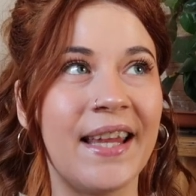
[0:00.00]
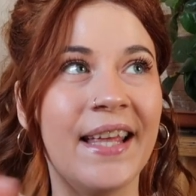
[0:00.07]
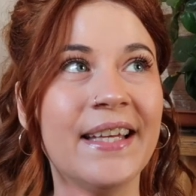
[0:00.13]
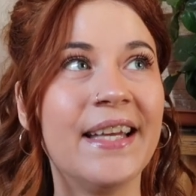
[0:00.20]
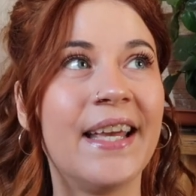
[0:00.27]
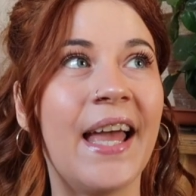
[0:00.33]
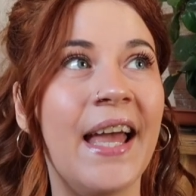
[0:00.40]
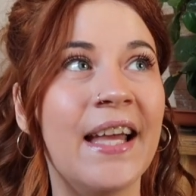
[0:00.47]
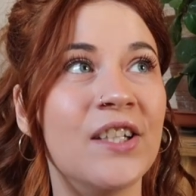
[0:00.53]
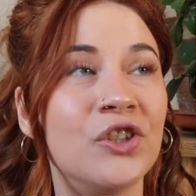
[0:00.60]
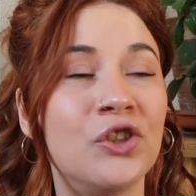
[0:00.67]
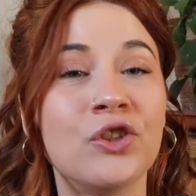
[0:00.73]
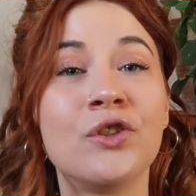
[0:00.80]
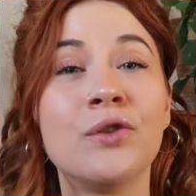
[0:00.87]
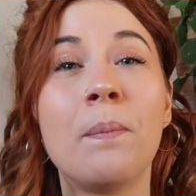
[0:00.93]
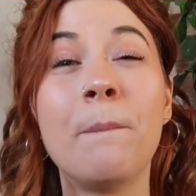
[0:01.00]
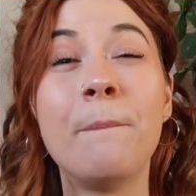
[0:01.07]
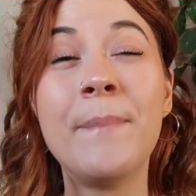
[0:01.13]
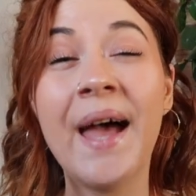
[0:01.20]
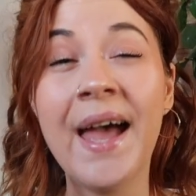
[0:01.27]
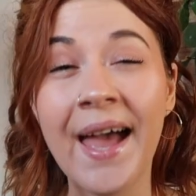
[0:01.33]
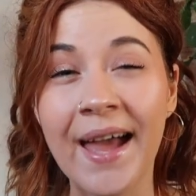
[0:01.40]
like it's just
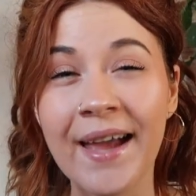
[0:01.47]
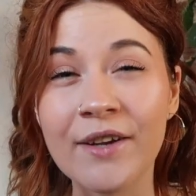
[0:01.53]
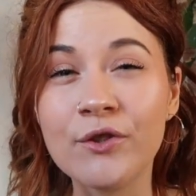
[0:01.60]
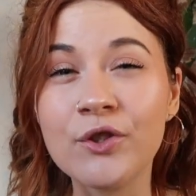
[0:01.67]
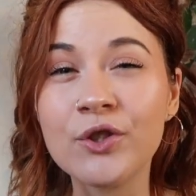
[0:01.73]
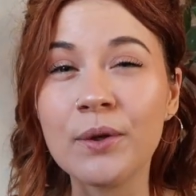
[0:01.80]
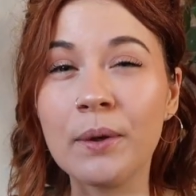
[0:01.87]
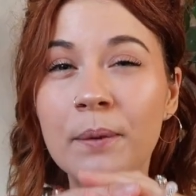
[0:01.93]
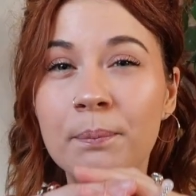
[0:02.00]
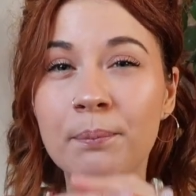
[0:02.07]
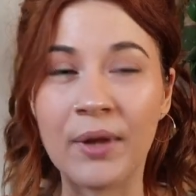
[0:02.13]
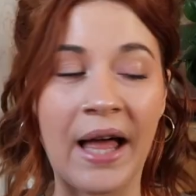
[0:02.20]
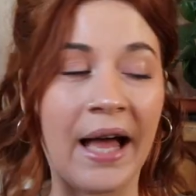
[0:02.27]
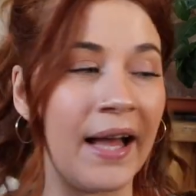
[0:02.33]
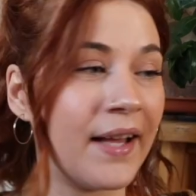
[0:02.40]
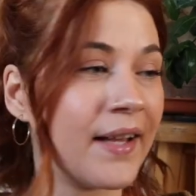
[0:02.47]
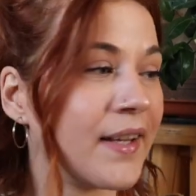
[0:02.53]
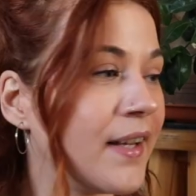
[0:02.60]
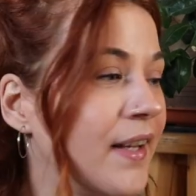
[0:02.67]
pitch black.